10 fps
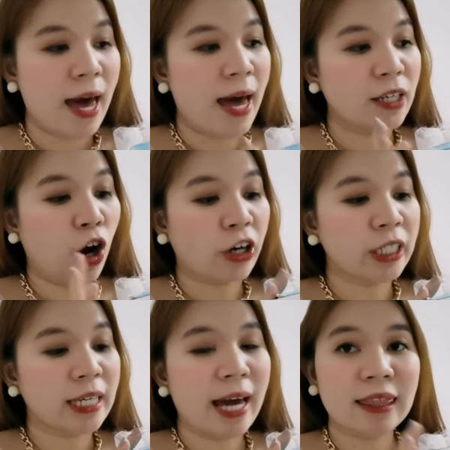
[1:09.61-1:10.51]
and you
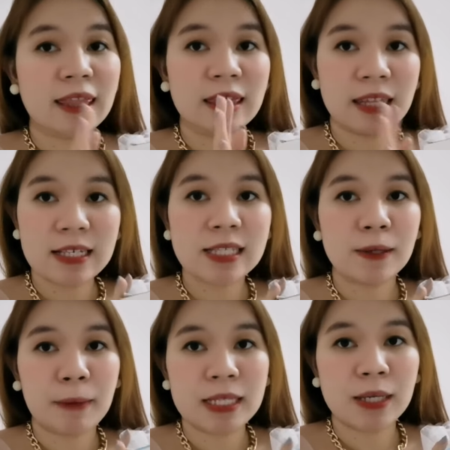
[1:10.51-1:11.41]
already get this
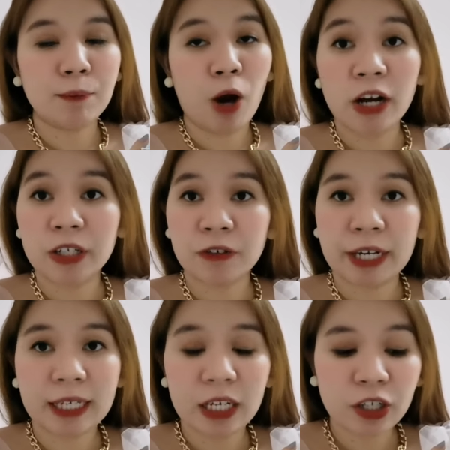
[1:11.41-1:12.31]
amazing product
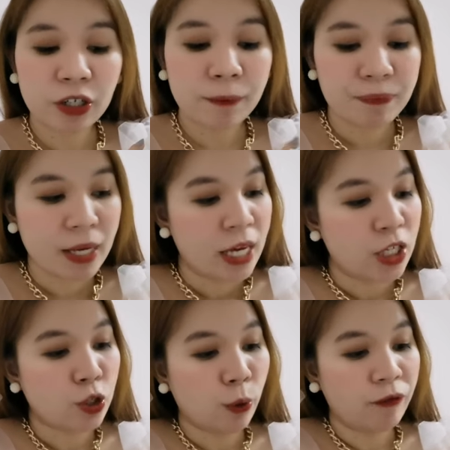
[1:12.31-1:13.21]
right here.
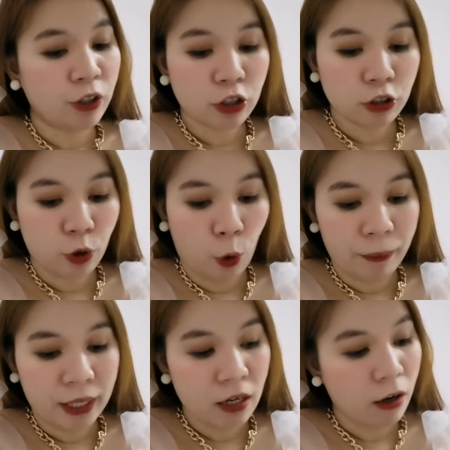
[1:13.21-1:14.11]
So if you're gonna
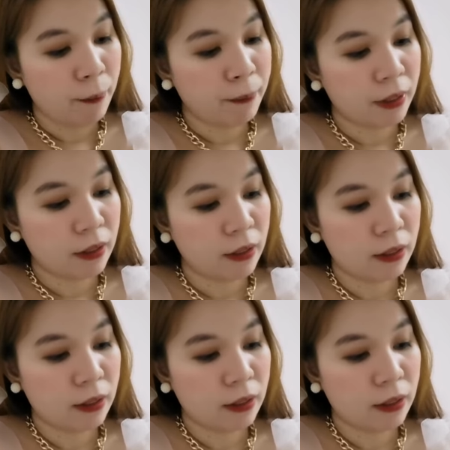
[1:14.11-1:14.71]
open it up,